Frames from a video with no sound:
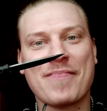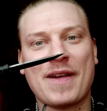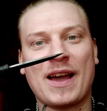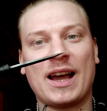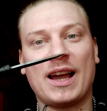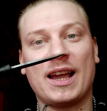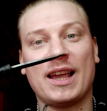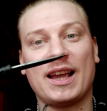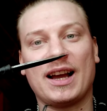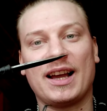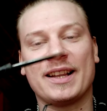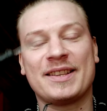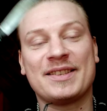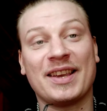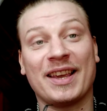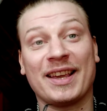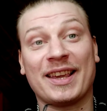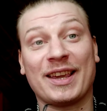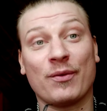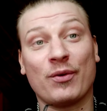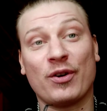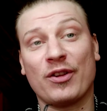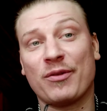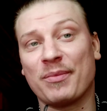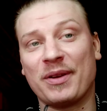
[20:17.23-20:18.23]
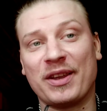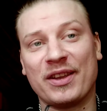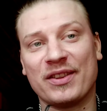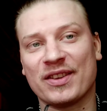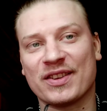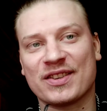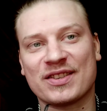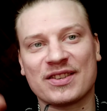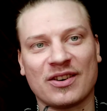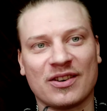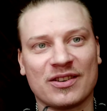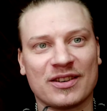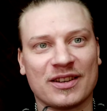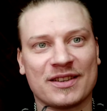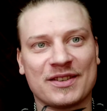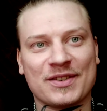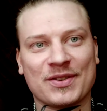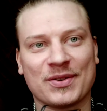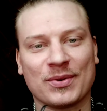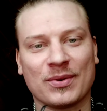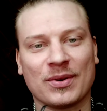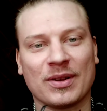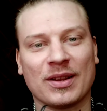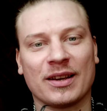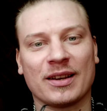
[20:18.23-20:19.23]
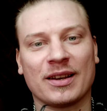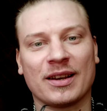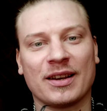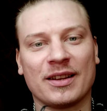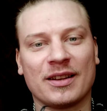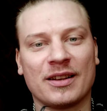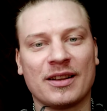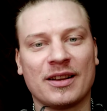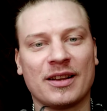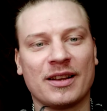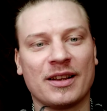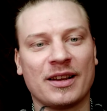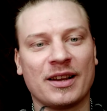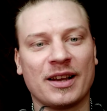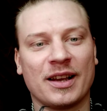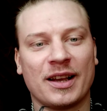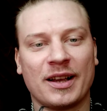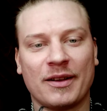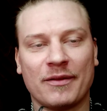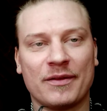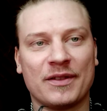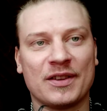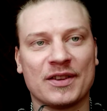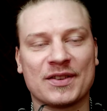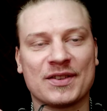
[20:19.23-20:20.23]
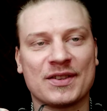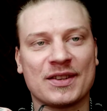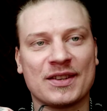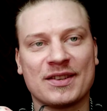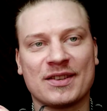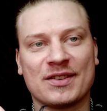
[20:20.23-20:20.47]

I take it with me in the sauna too. Like I have this